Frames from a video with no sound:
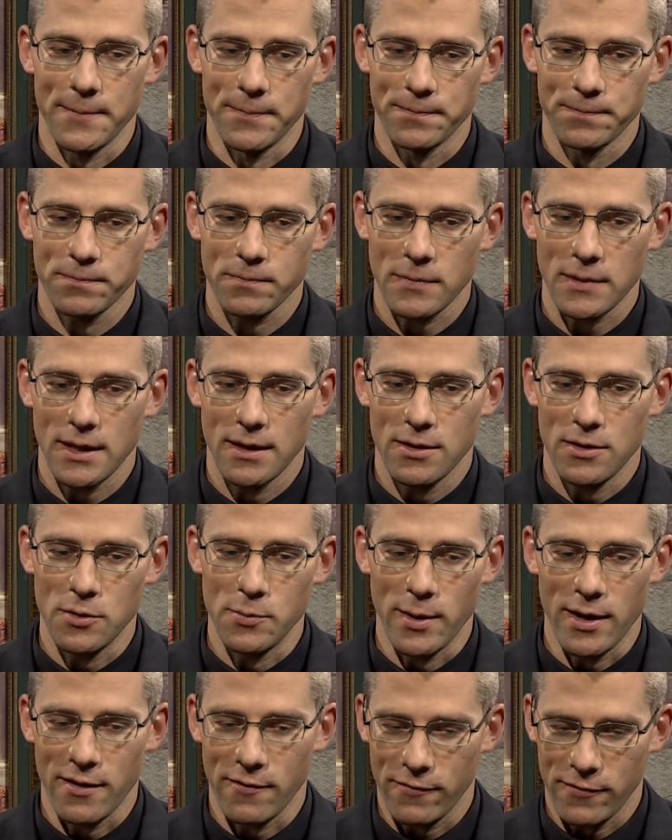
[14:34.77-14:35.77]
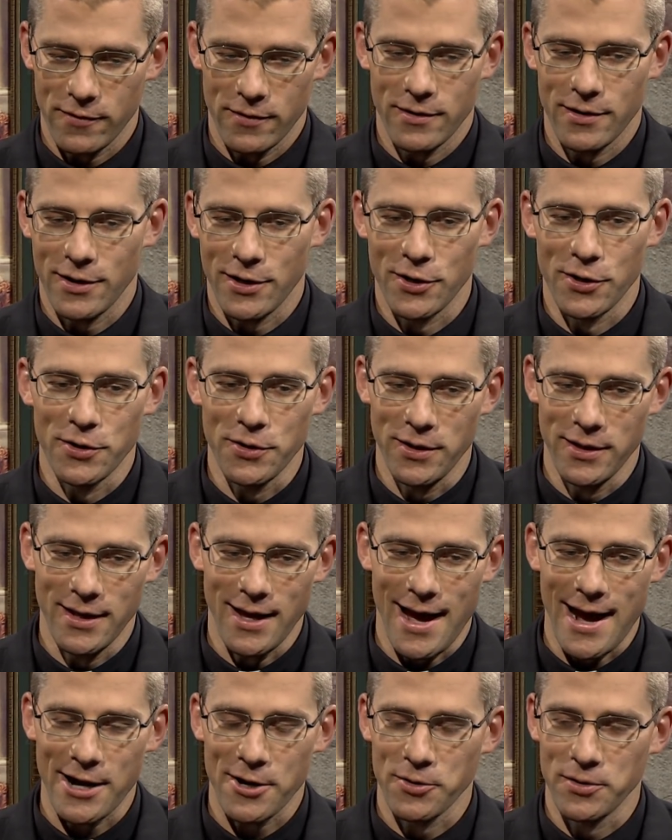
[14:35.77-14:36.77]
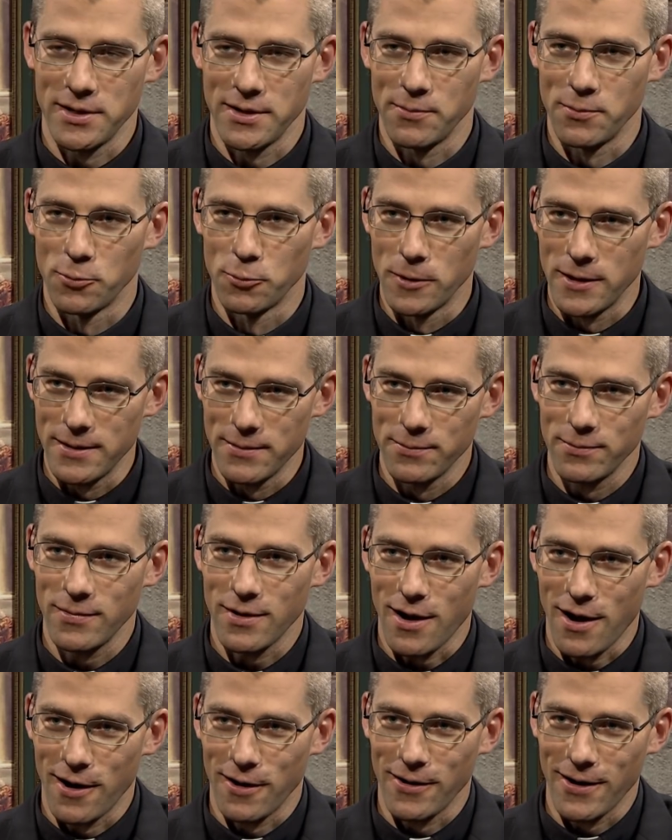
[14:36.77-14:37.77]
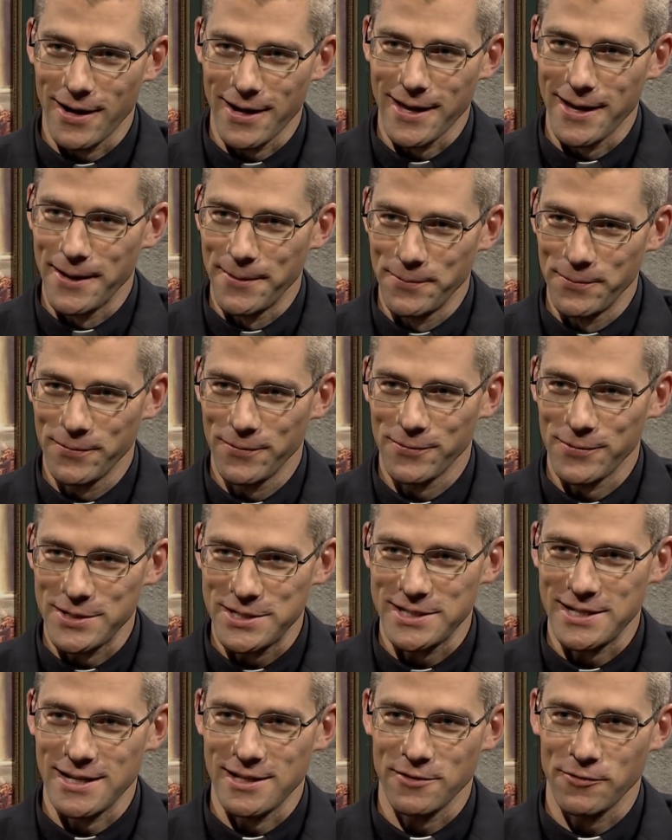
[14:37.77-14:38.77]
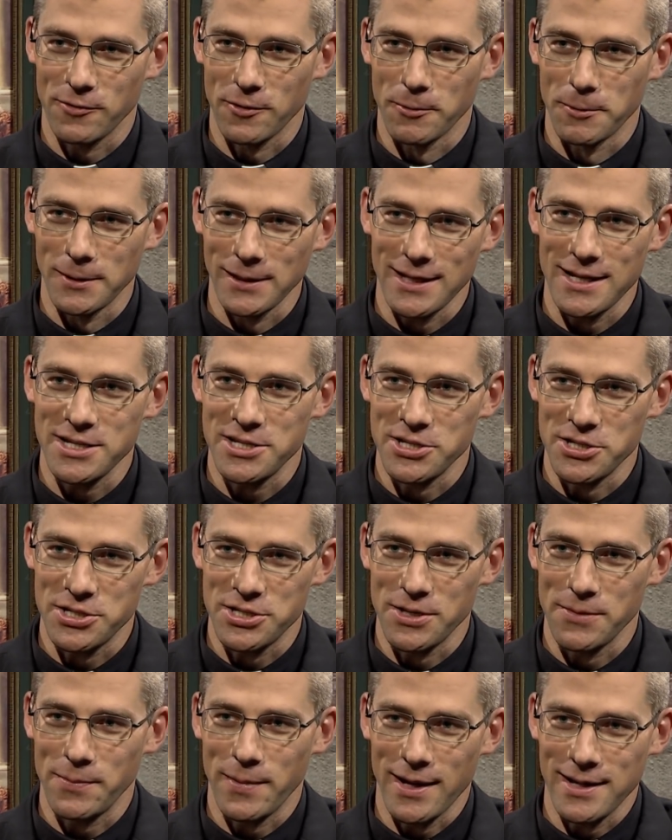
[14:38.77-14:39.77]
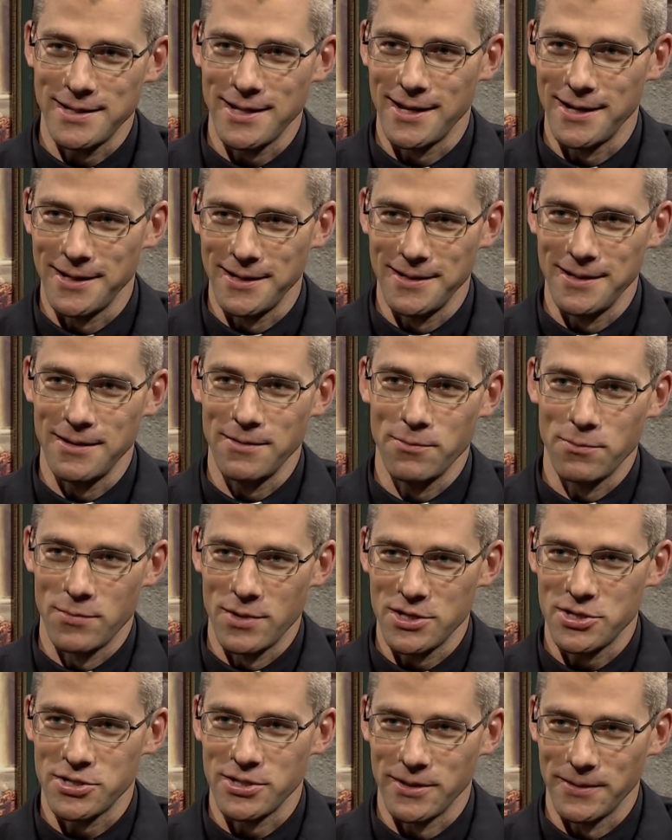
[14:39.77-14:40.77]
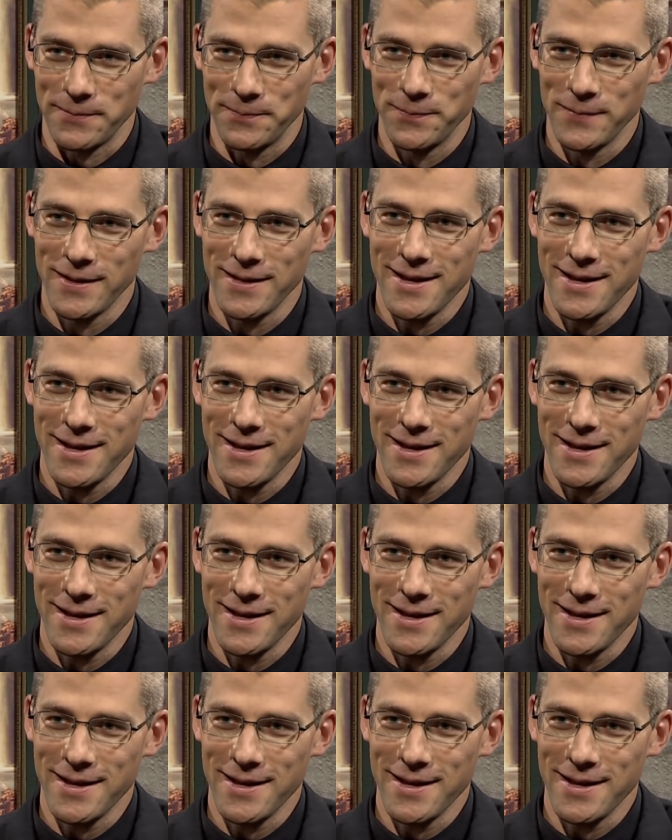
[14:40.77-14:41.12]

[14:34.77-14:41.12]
Um, you may have heard the acronym RIM, R which mm-hmm. stands for Relationship, Identity, Mission.